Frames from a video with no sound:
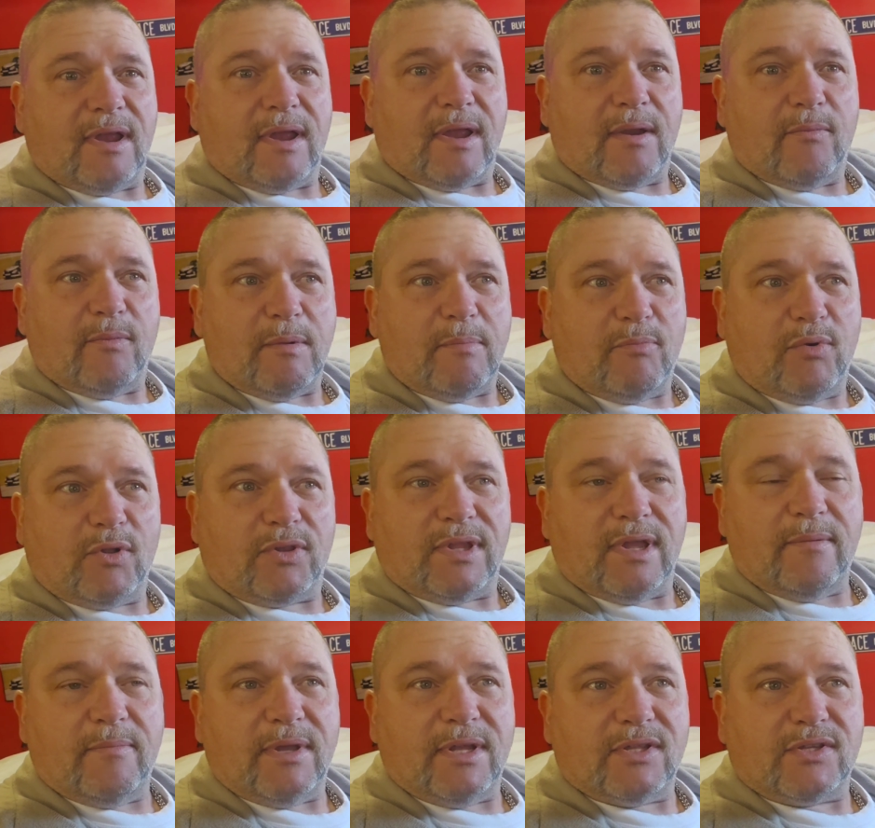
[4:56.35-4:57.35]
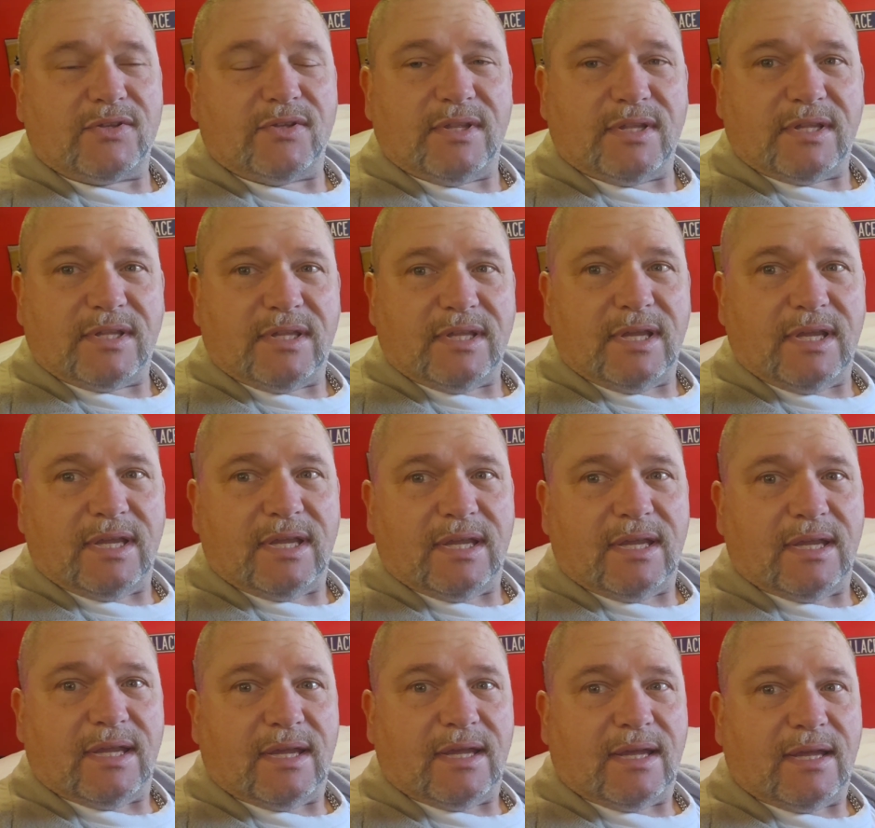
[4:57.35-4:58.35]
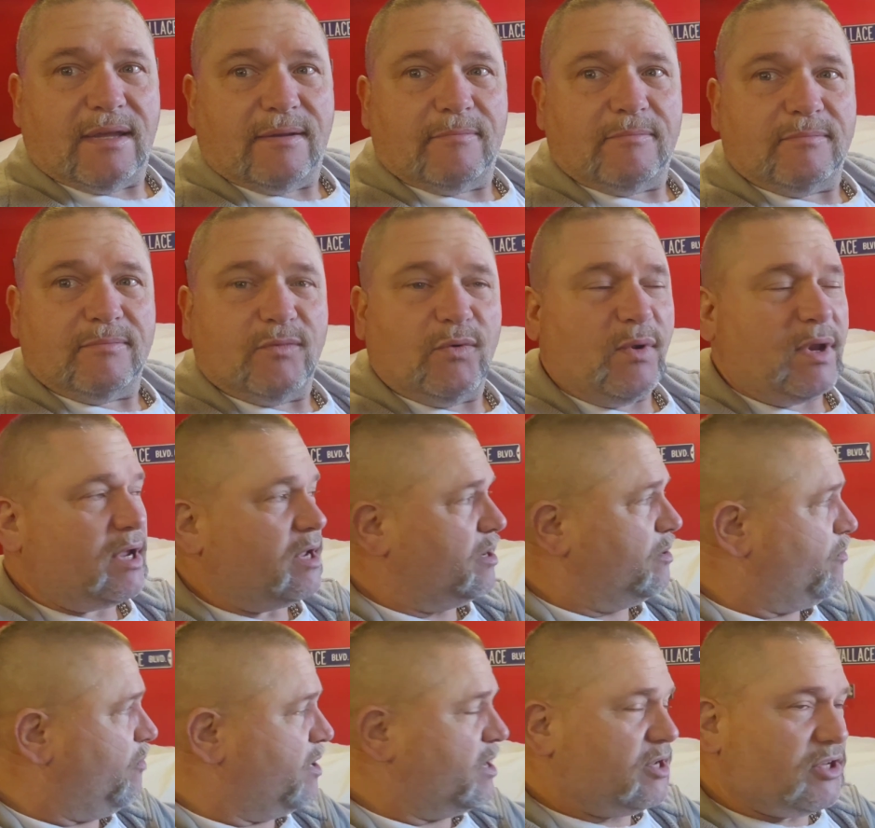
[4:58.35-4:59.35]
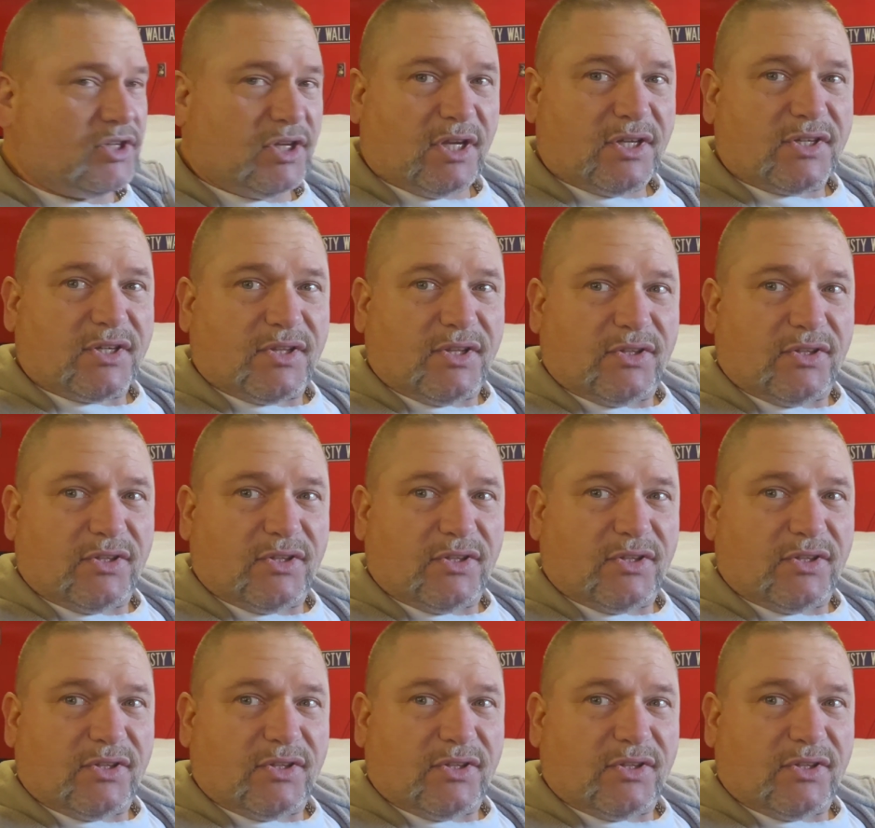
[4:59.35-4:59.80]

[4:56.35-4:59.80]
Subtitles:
and we put them in so that we could readjust the